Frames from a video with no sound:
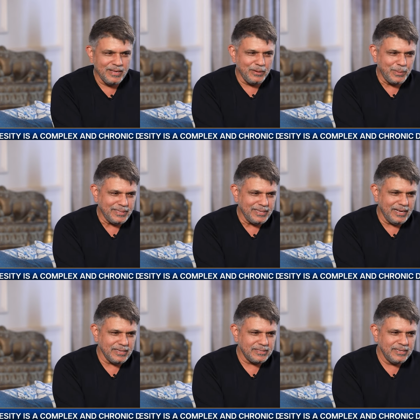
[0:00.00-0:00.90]
with
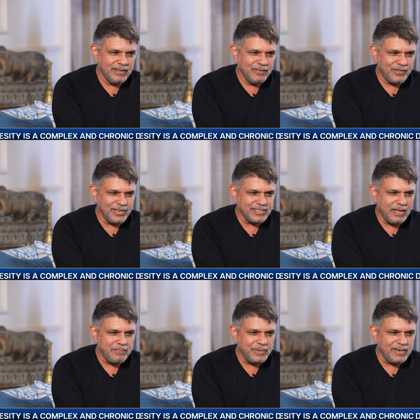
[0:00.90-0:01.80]
diet. For
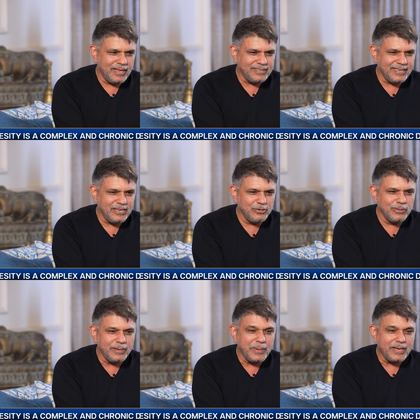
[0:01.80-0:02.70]
example, I'll tell
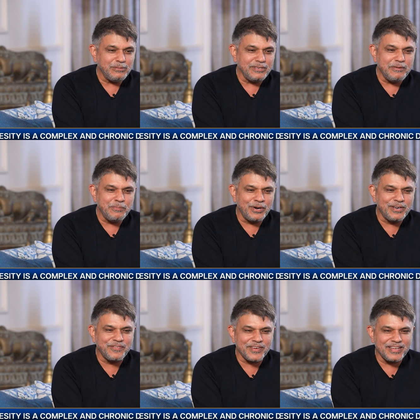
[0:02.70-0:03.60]
you, it becomes even more
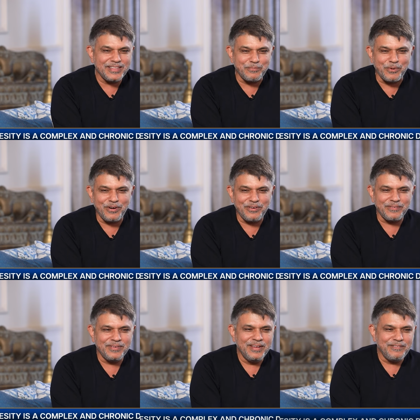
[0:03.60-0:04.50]
difficult the more
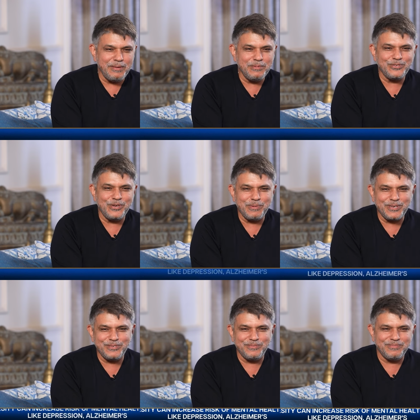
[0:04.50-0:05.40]
famous you are,
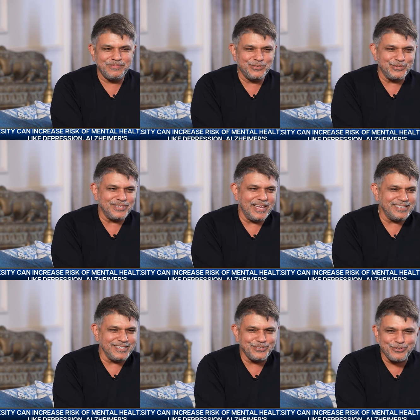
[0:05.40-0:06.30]
because
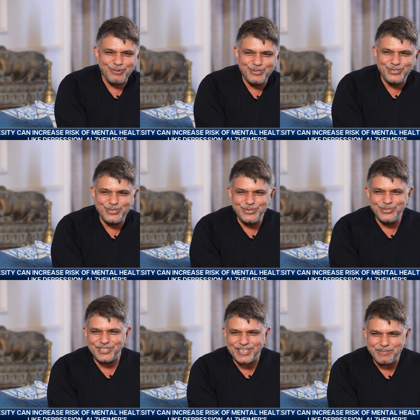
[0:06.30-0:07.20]
society trolls you,
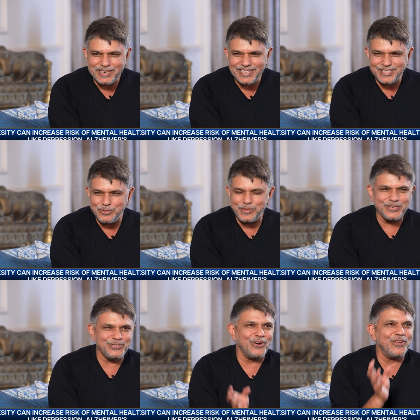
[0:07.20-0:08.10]
stigmatizes you,
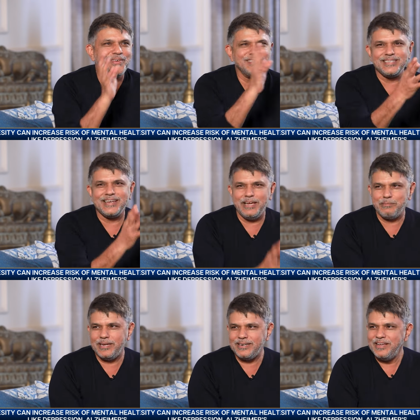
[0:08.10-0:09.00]
because you're always in the
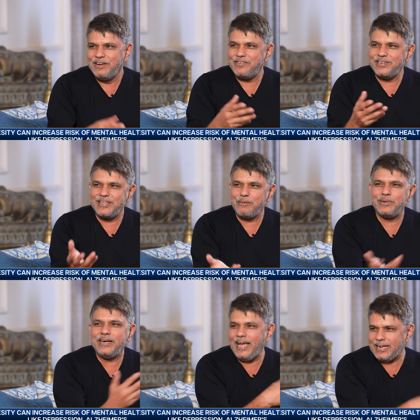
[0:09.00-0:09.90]
limelight. For
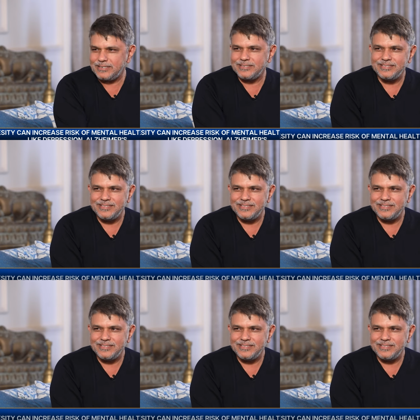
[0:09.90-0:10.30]
example, an actor